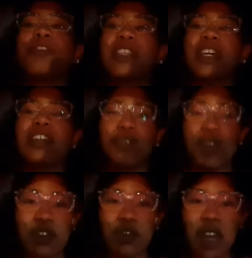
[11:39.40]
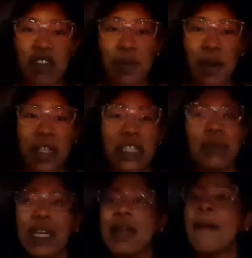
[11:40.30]
tell you, if you have spoken to
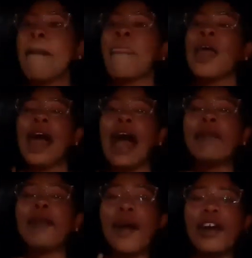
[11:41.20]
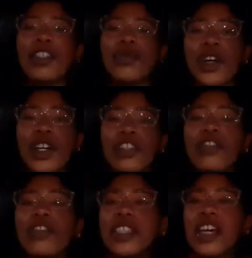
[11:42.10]
me, I'm the person where
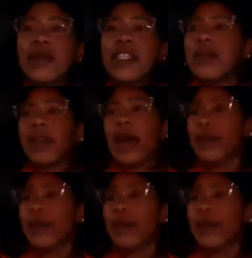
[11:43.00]
you'll tell me something, I'll be